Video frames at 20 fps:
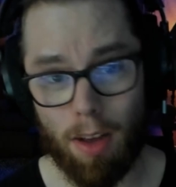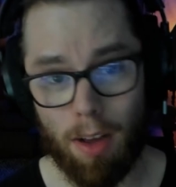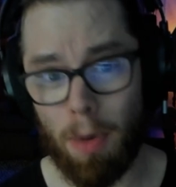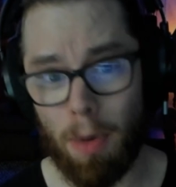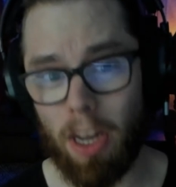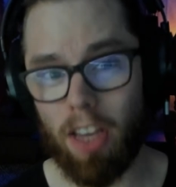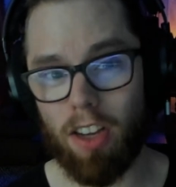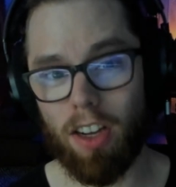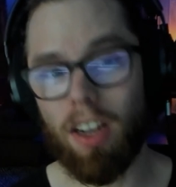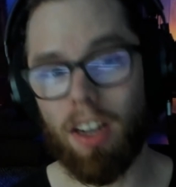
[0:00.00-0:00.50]
But
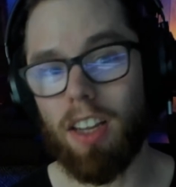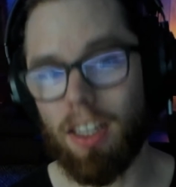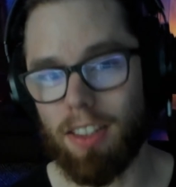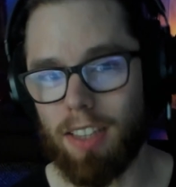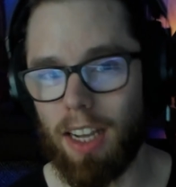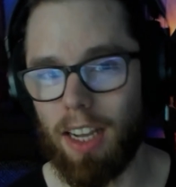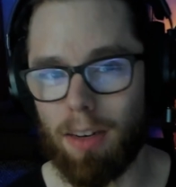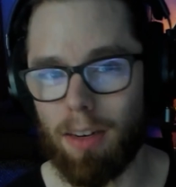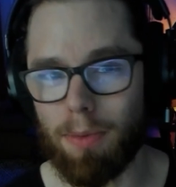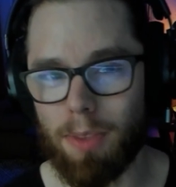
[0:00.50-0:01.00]
he couldn't
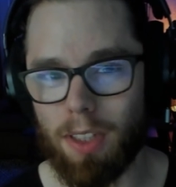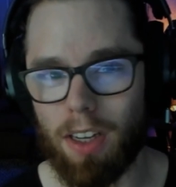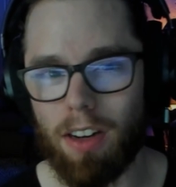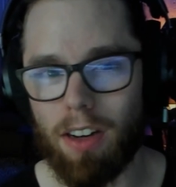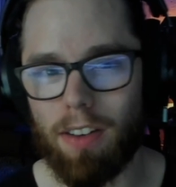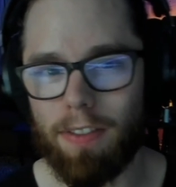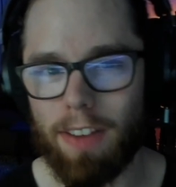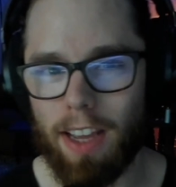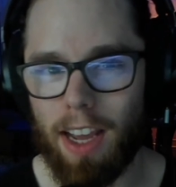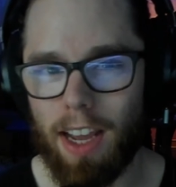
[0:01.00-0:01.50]
contain
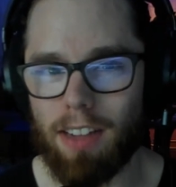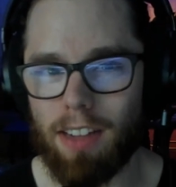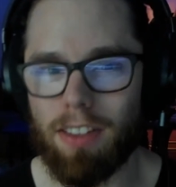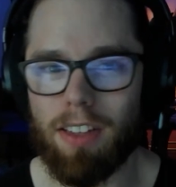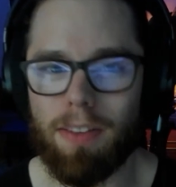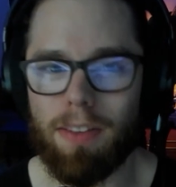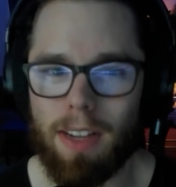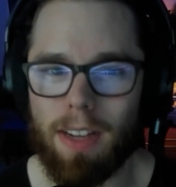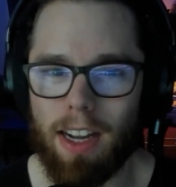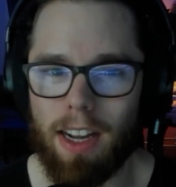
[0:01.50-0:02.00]
himself. He had
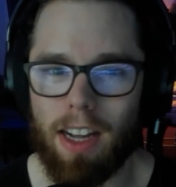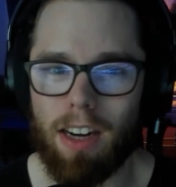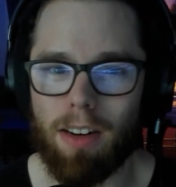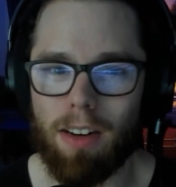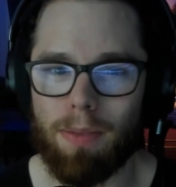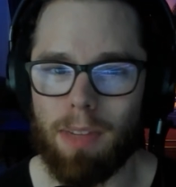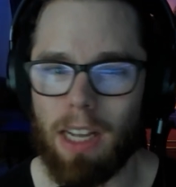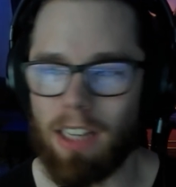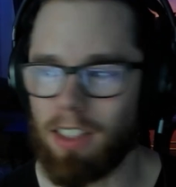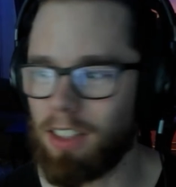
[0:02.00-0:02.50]
something in
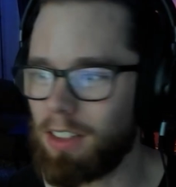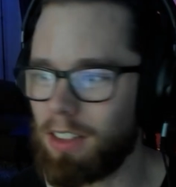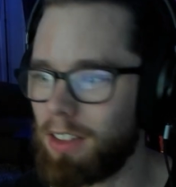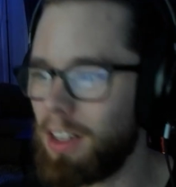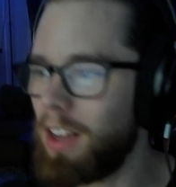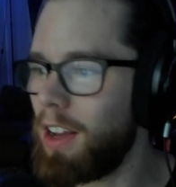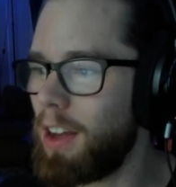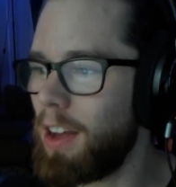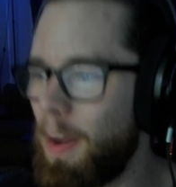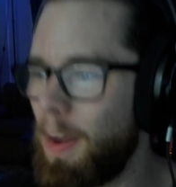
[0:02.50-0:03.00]
him that just
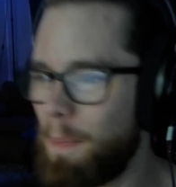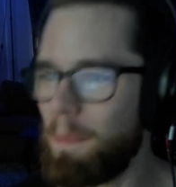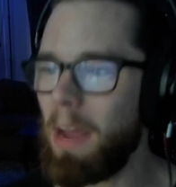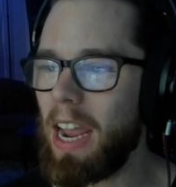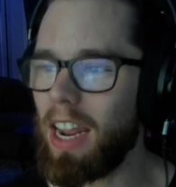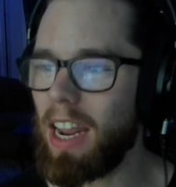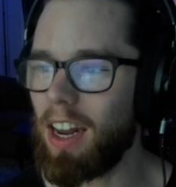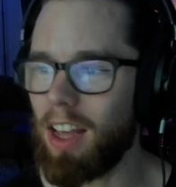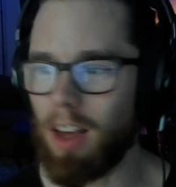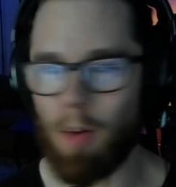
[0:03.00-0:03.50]

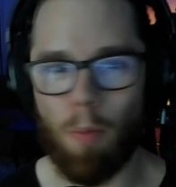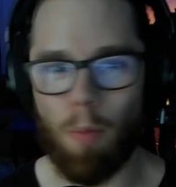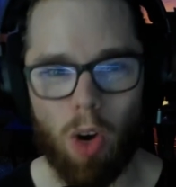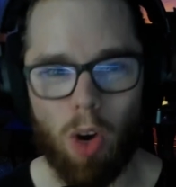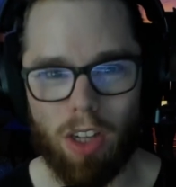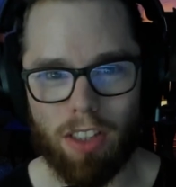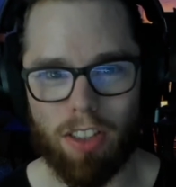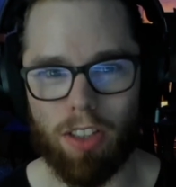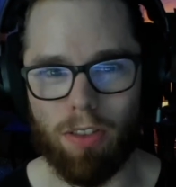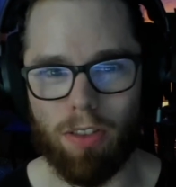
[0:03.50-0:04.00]
made him
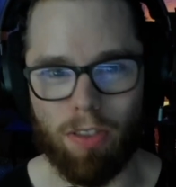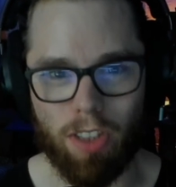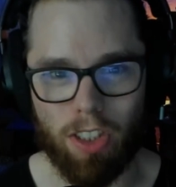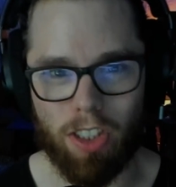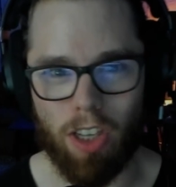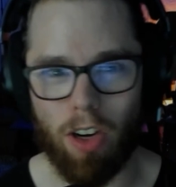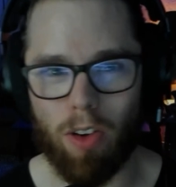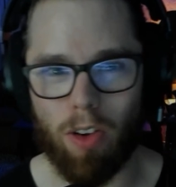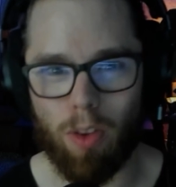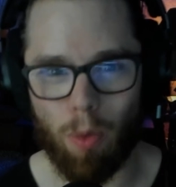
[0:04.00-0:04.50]
want to
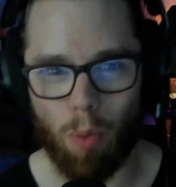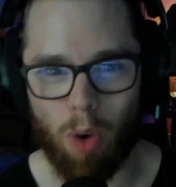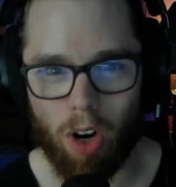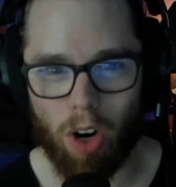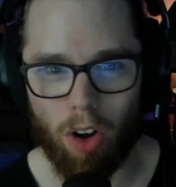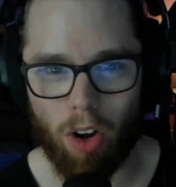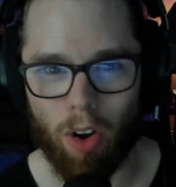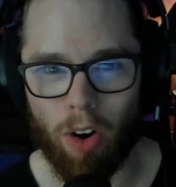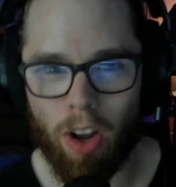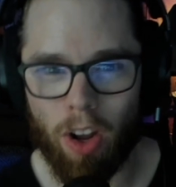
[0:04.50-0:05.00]
show the
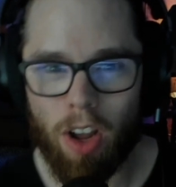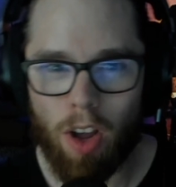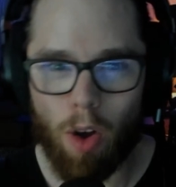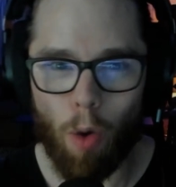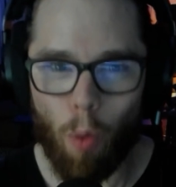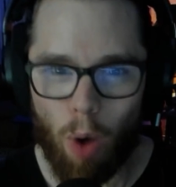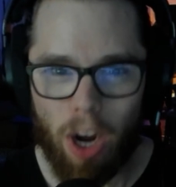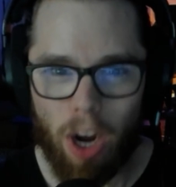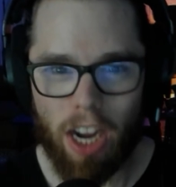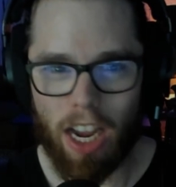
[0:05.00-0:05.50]
world
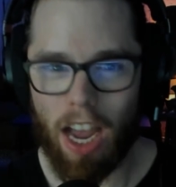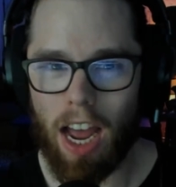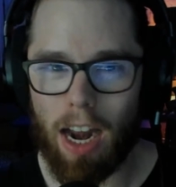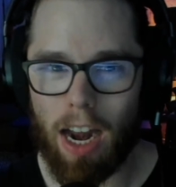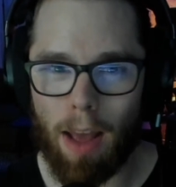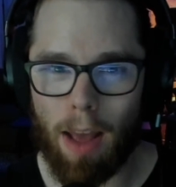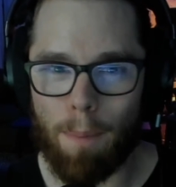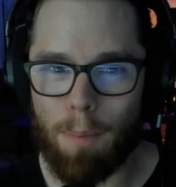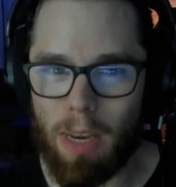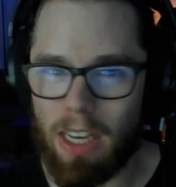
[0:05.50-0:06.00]
what kind
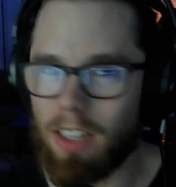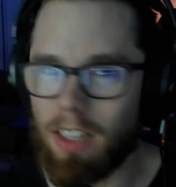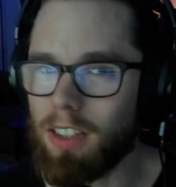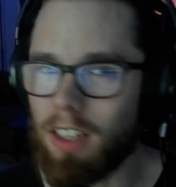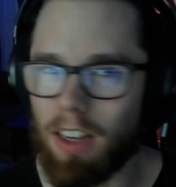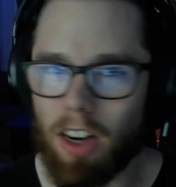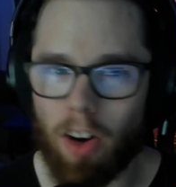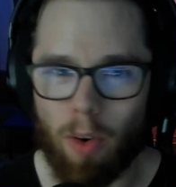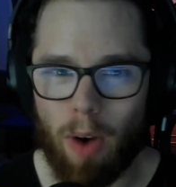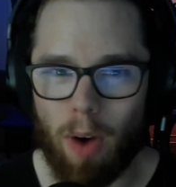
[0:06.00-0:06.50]
of piece
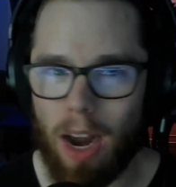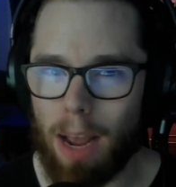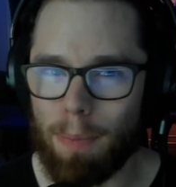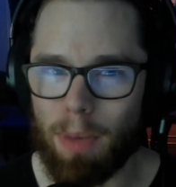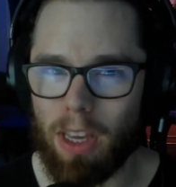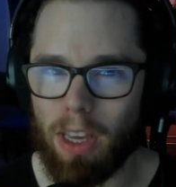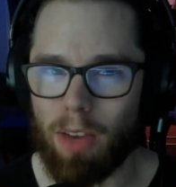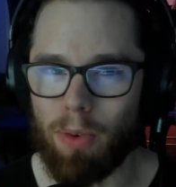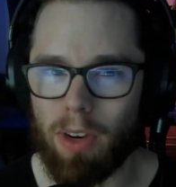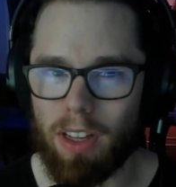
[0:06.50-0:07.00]
of crap
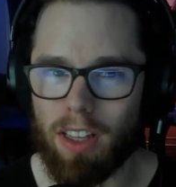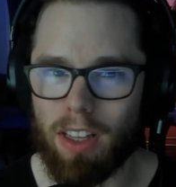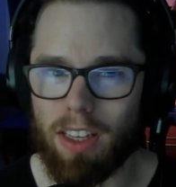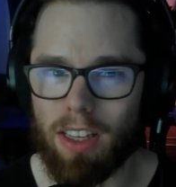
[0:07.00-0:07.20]
he really